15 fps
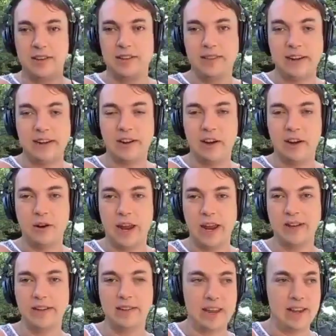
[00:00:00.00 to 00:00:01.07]
they go
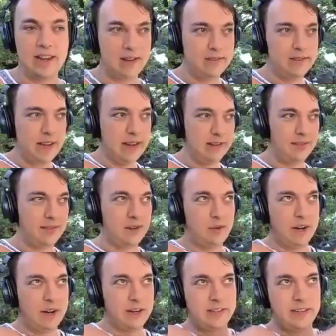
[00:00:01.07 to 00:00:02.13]
and they
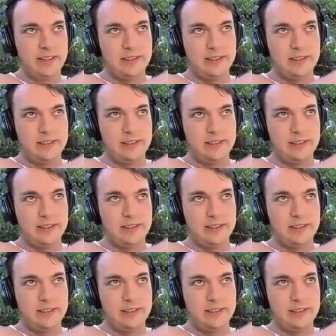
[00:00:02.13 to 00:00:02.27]
quickly